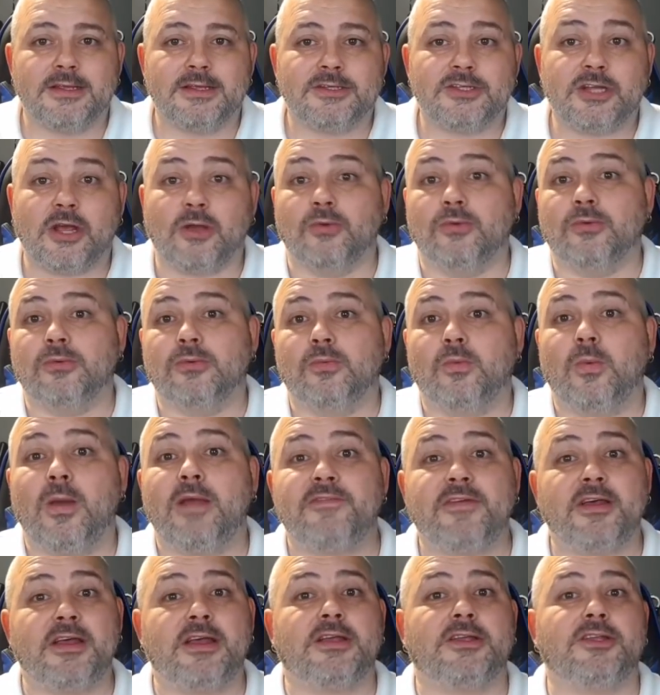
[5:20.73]
So,
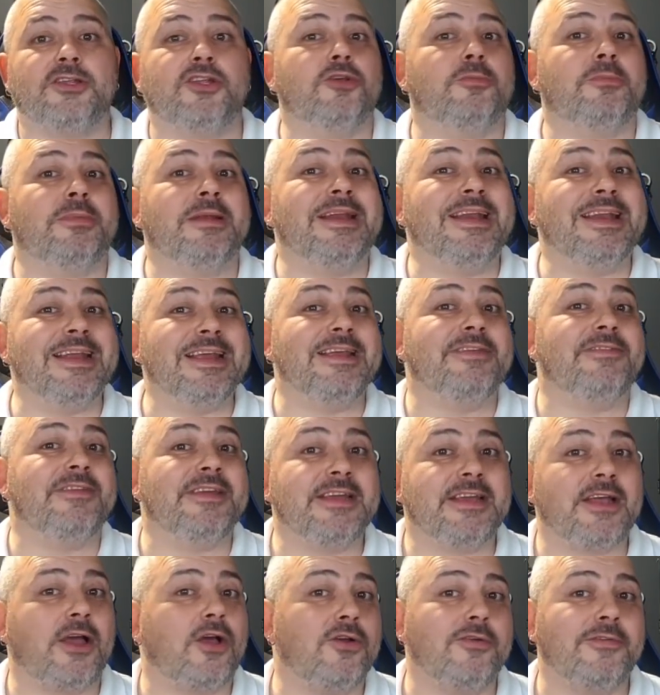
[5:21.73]
whether you believe
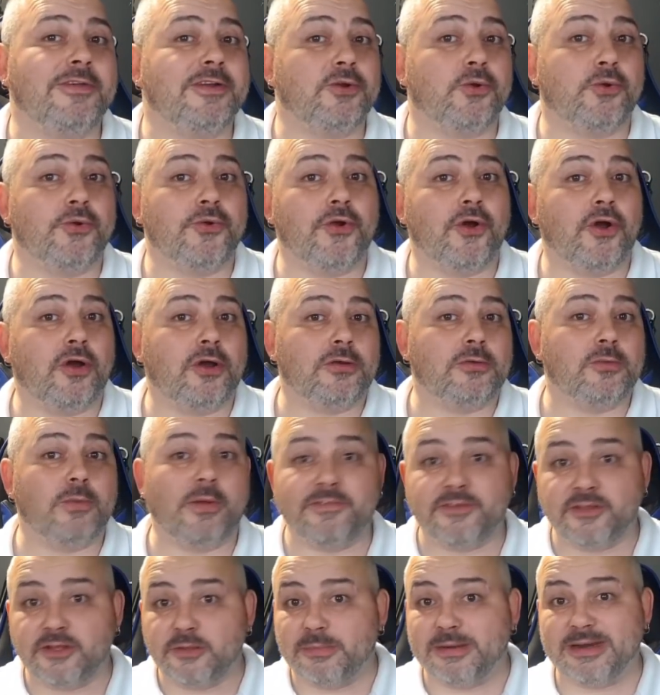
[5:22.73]
in COVID or not,
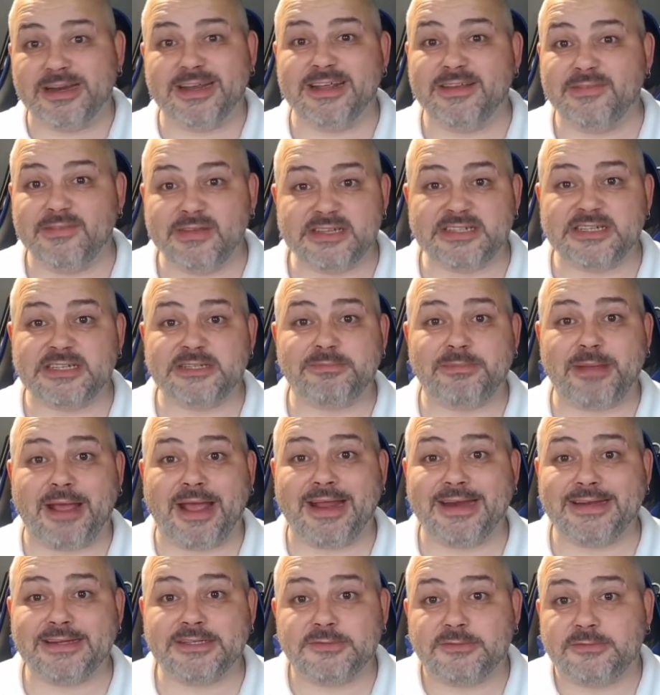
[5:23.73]
whether you believe it's as
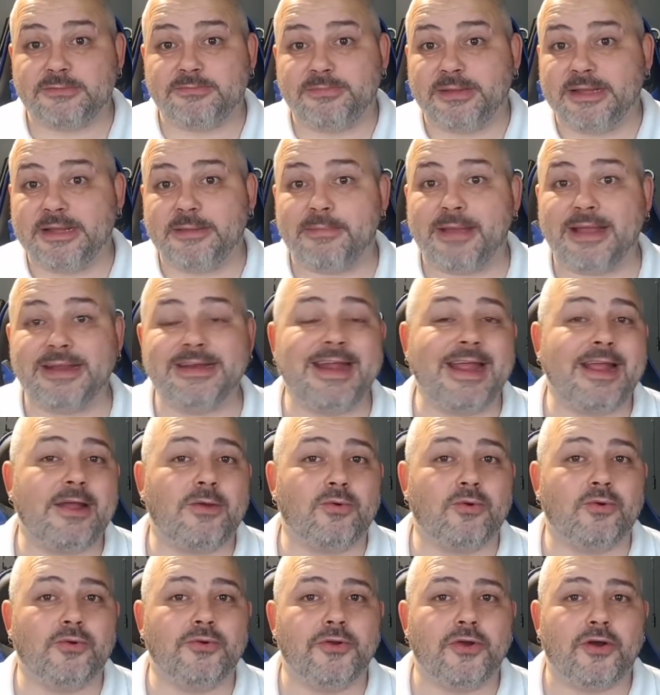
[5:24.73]
bad as being made
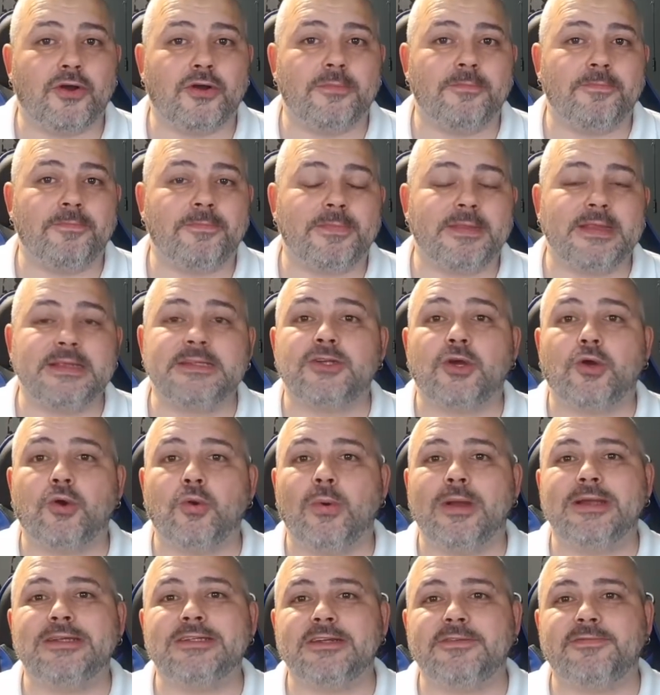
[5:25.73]
out or not, it's
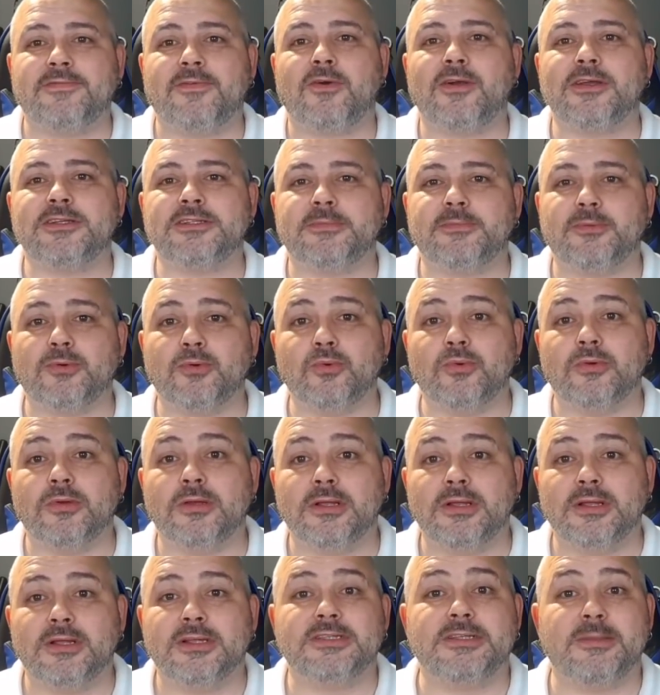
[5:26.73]
always advisable
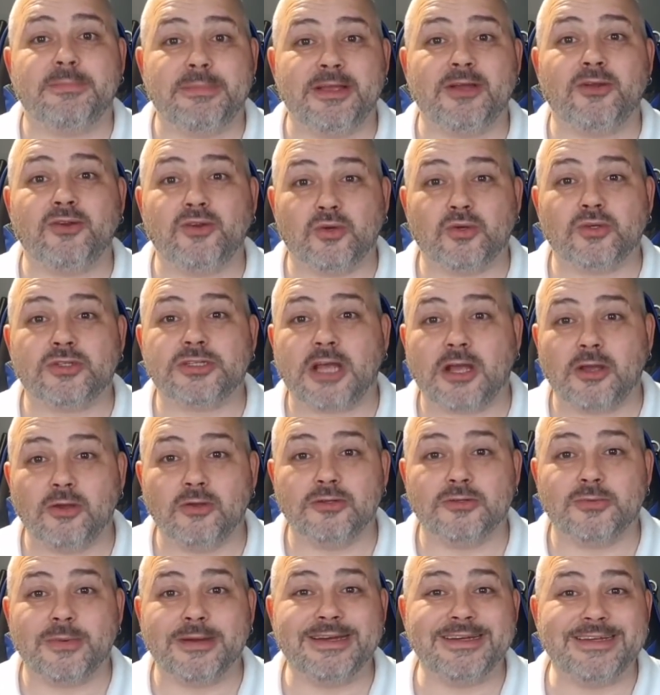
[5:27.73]
to be on your
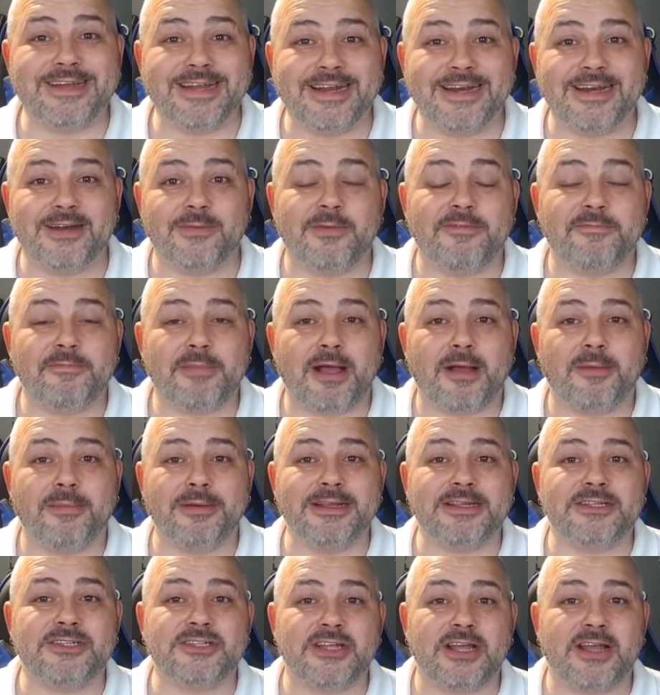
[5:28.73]
toes when dealing with
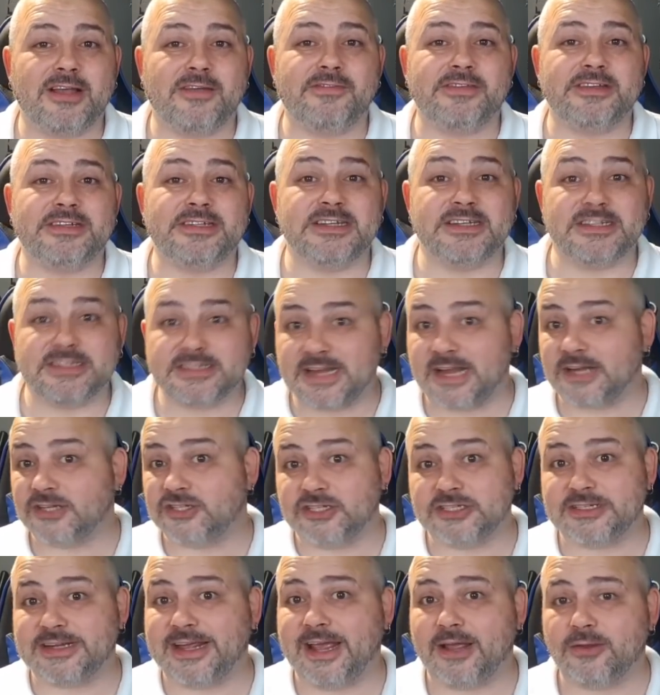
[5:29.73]
public services
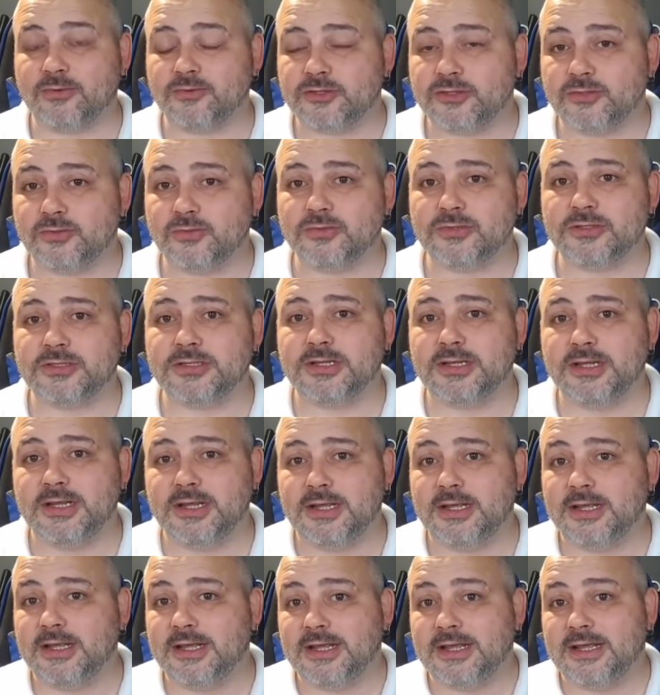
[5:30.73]
such as councils,
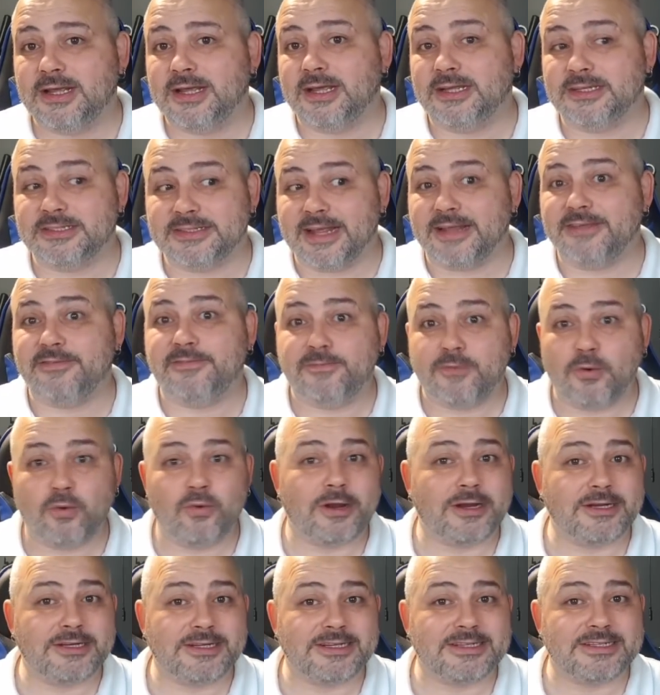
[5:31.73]
as they
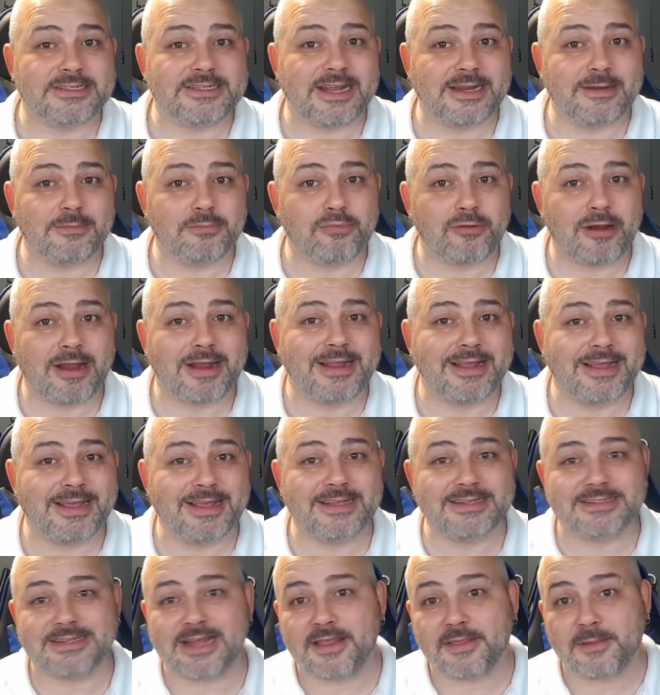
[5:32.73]
fall under the same
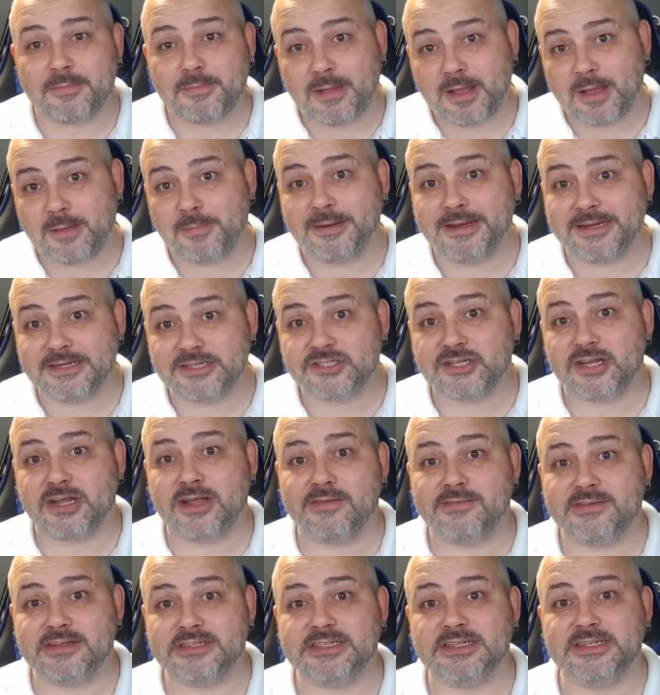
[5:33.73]
bracket as other public
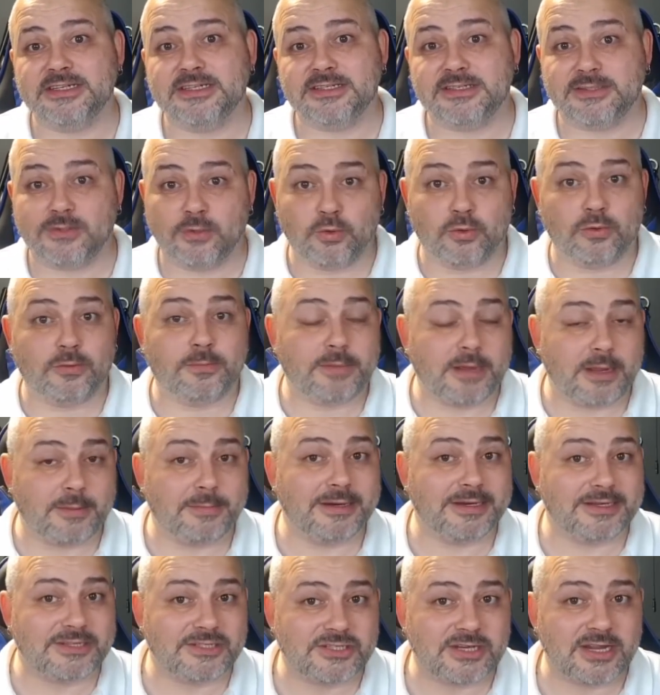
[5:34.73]
services or
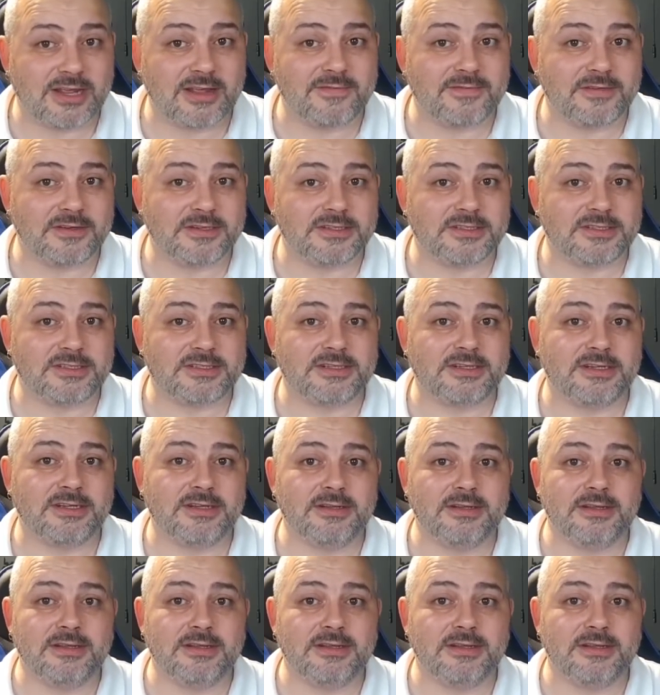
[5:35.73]
public servants.